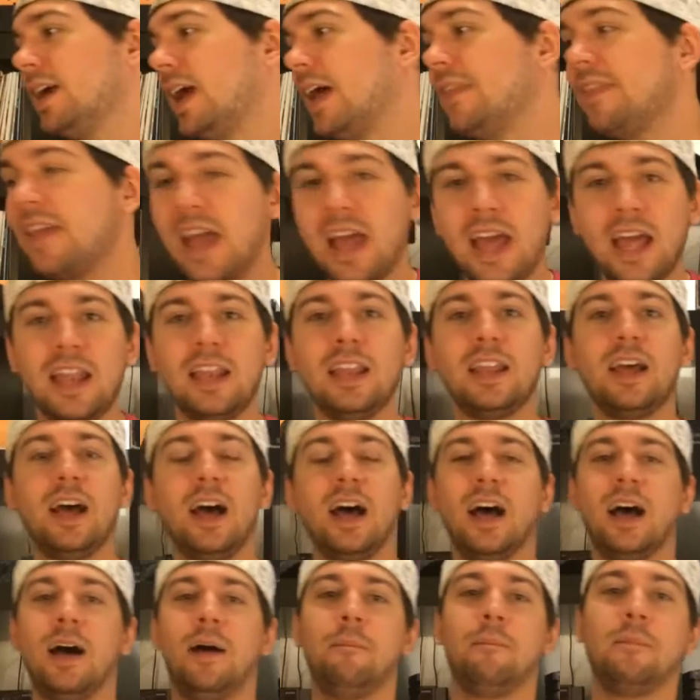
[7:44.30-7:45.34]
And then,
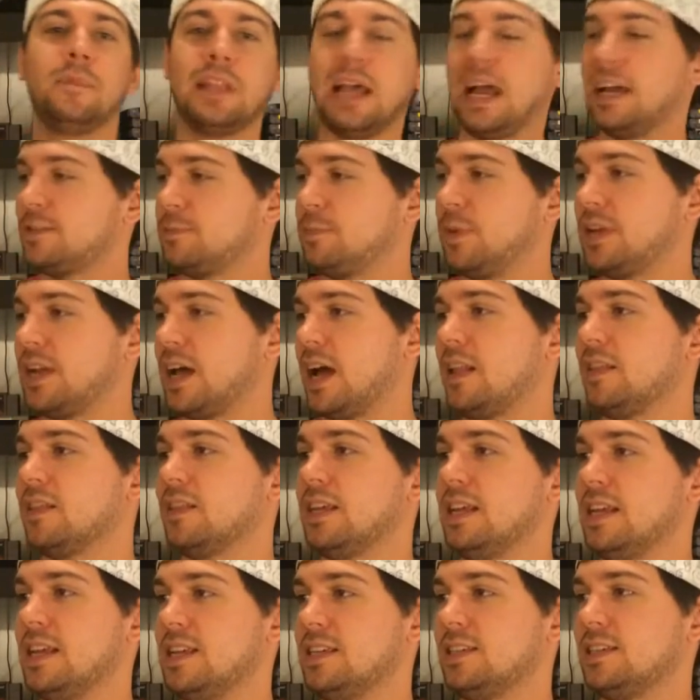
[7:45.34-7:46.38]
last but not
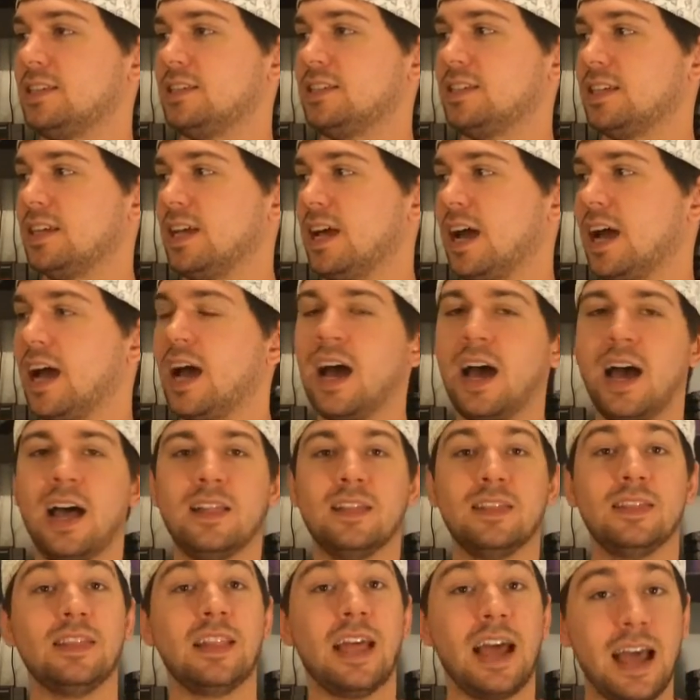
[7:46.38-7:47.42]
least,
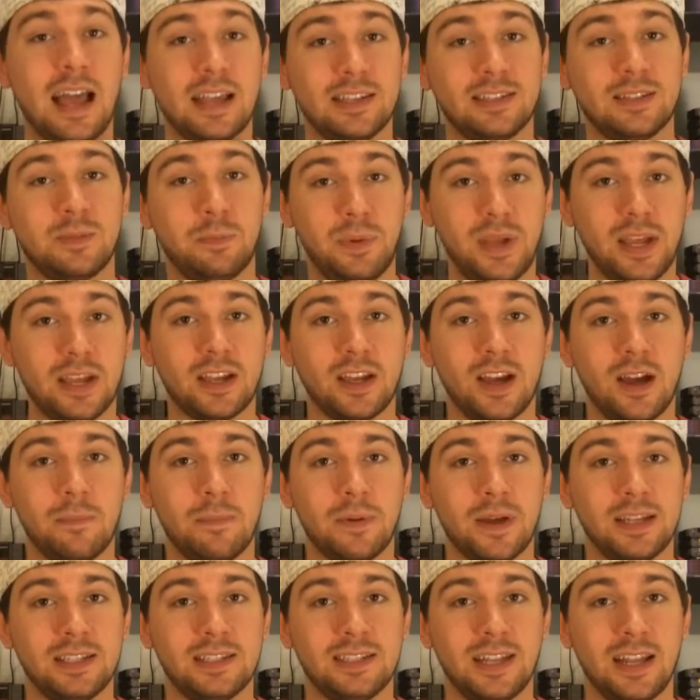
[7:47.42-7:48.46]
last
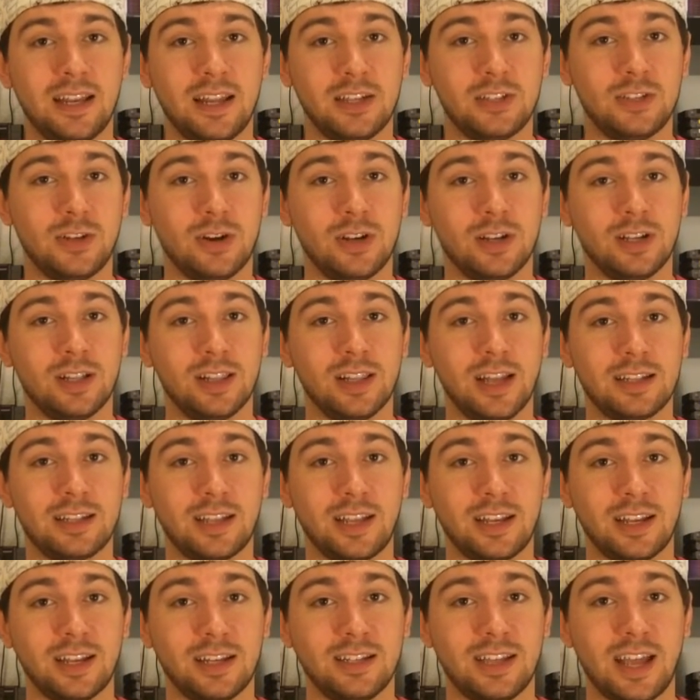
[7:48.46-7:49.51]
pickup, I said I started
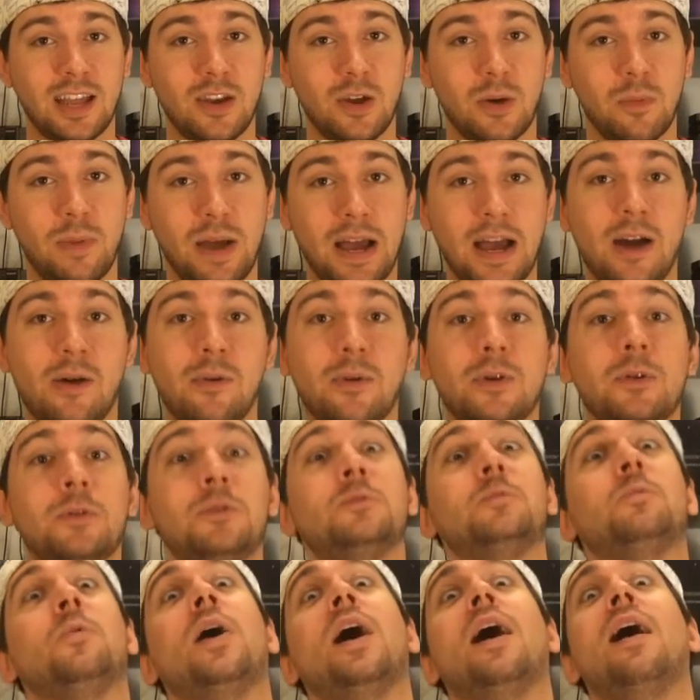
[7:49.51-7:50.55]
collecting Nintendo
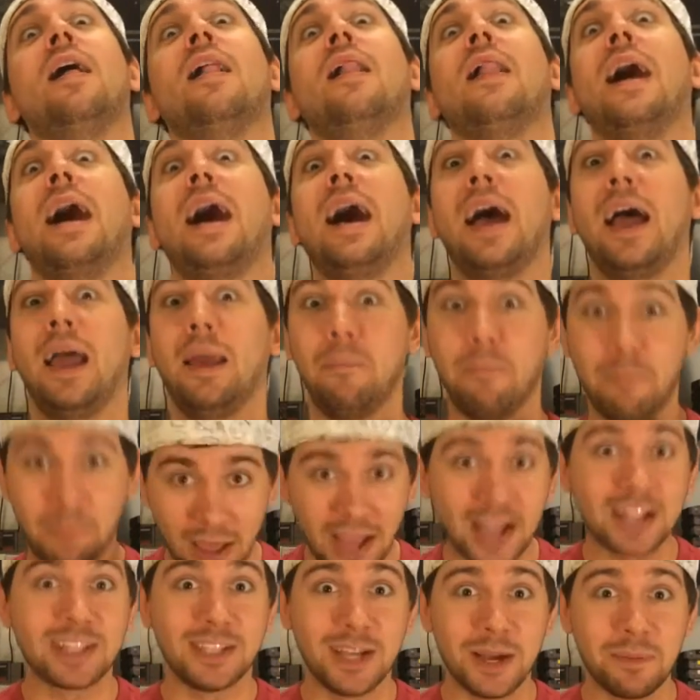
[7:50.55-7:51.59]
Powers. Well, I
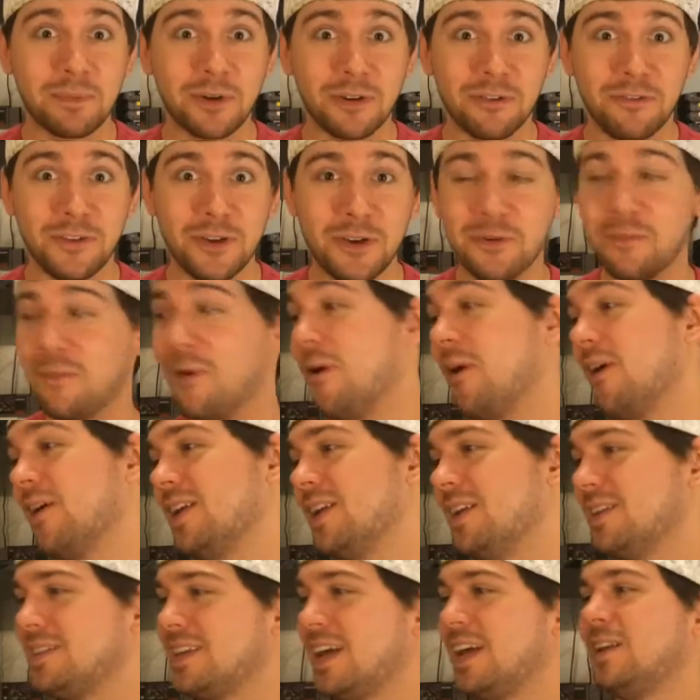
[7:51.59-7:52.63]
picked up a few more
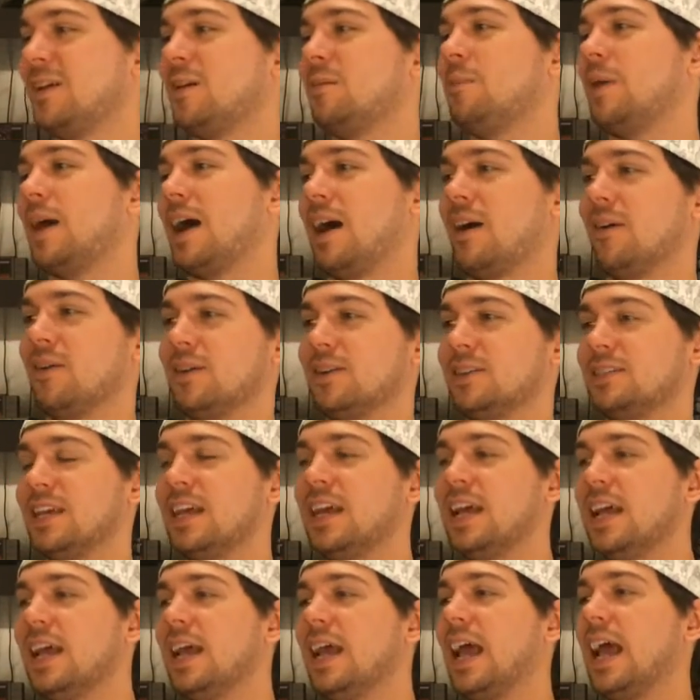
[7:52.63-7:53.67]
Nintendo Powers,
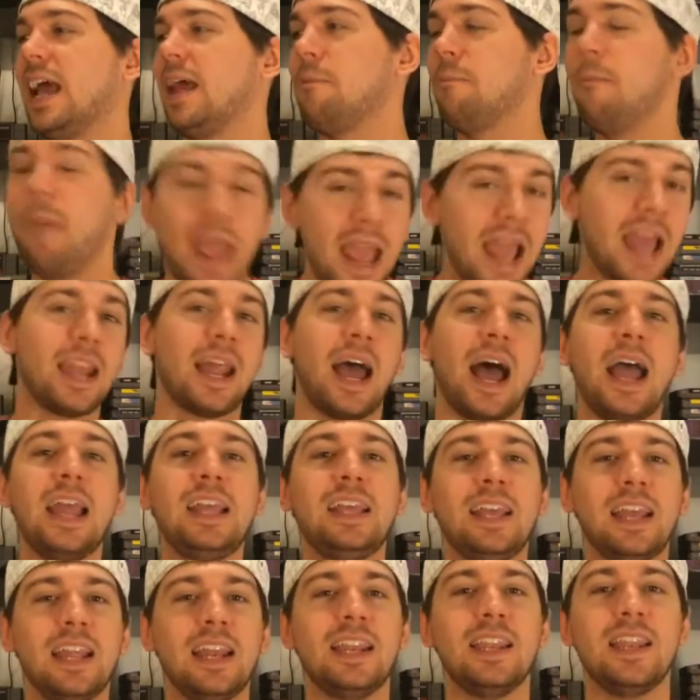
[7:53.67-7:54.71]
and man, I
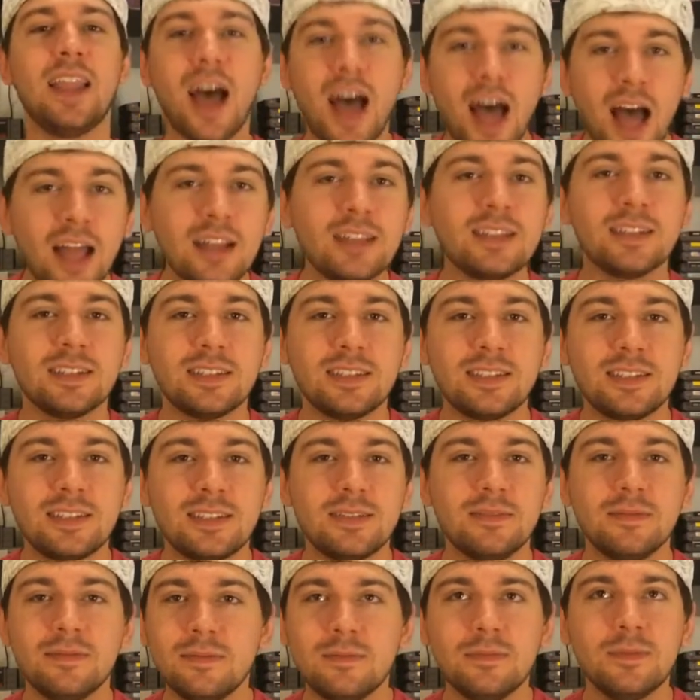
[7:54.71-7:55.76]
cannot
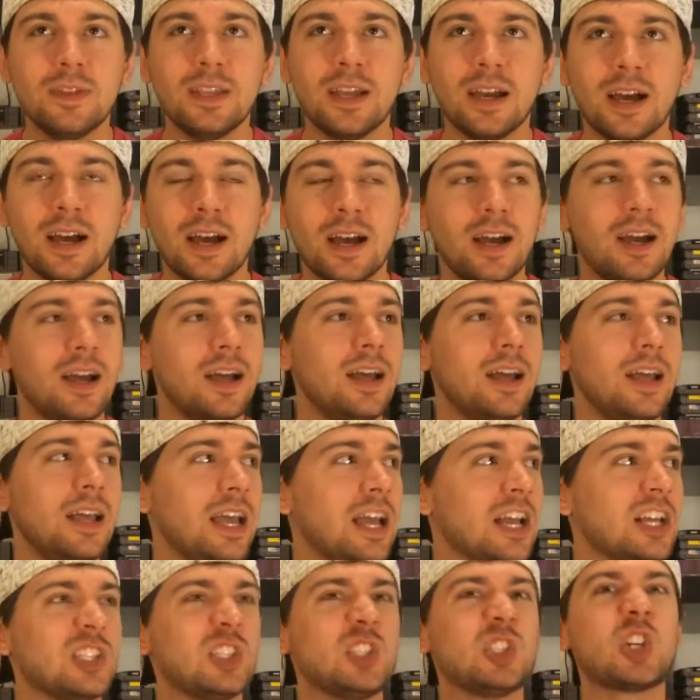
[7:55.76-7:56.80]

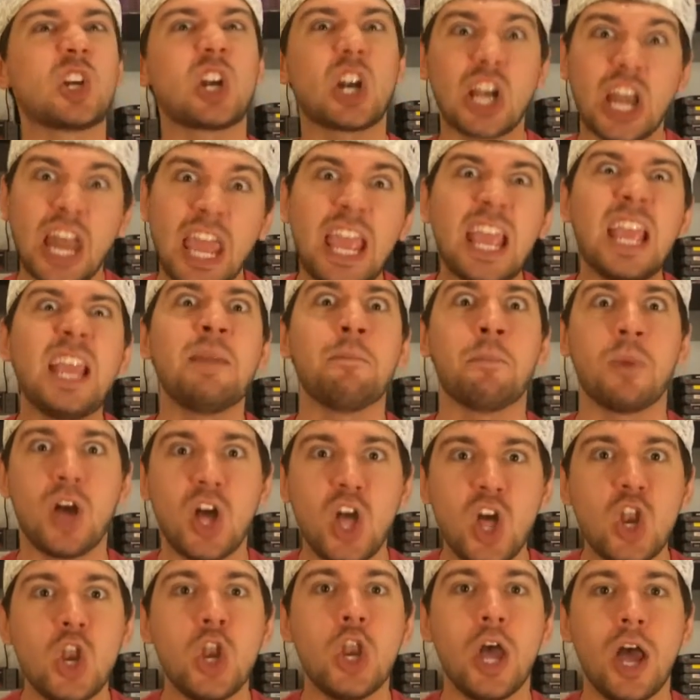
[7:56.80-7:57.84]
exclaim
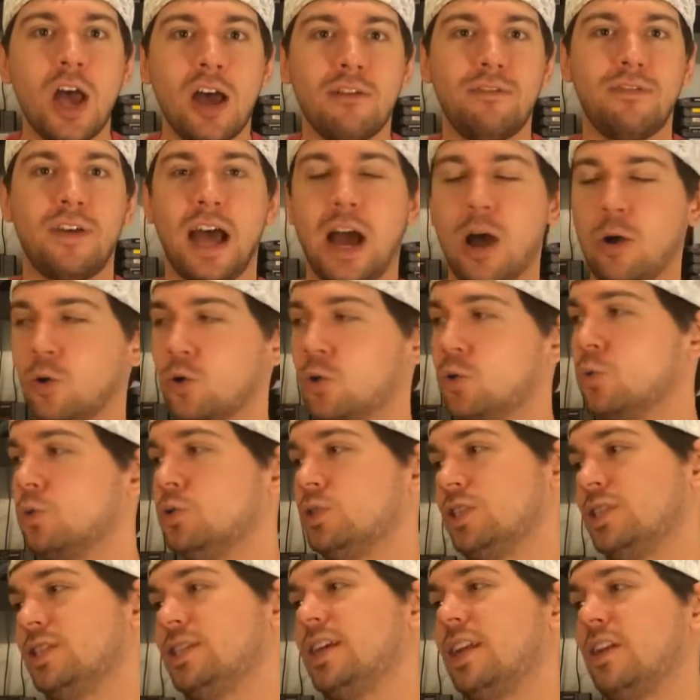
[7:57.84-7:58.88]
enough how
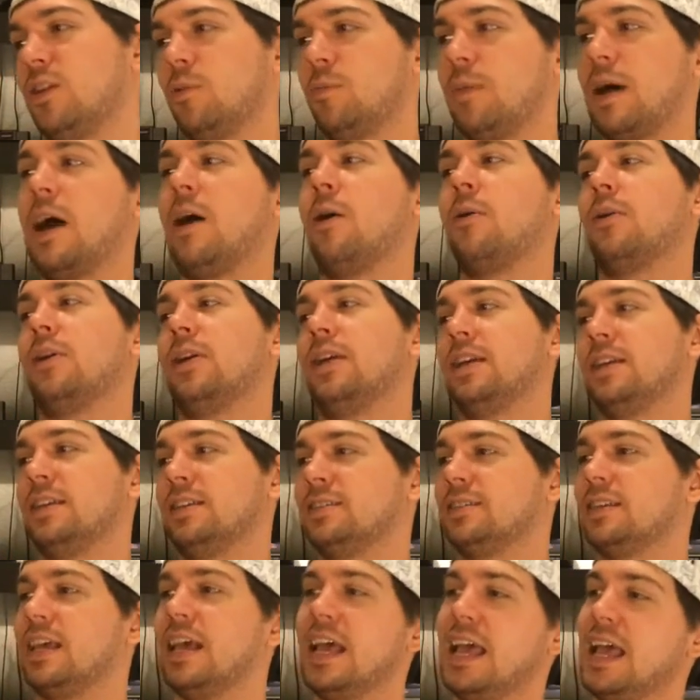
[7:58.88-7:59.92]
cool Nintendo Power
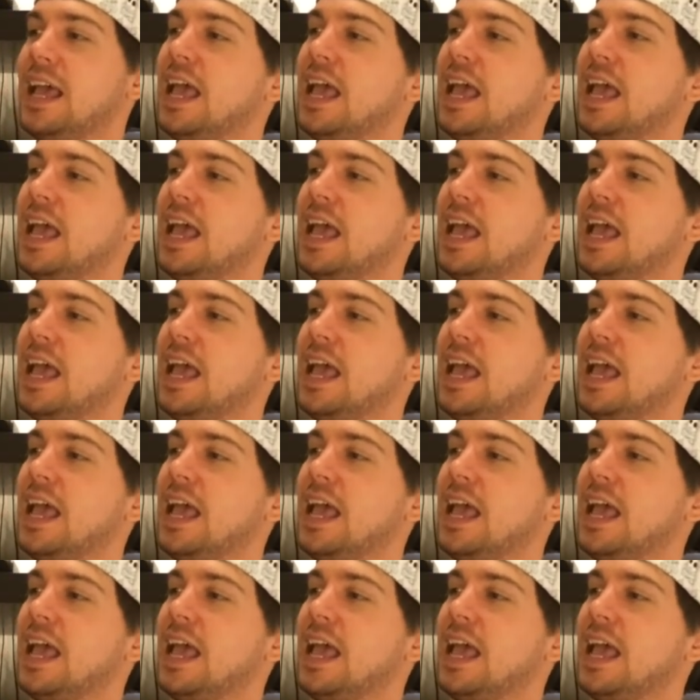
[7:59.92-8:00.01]
is.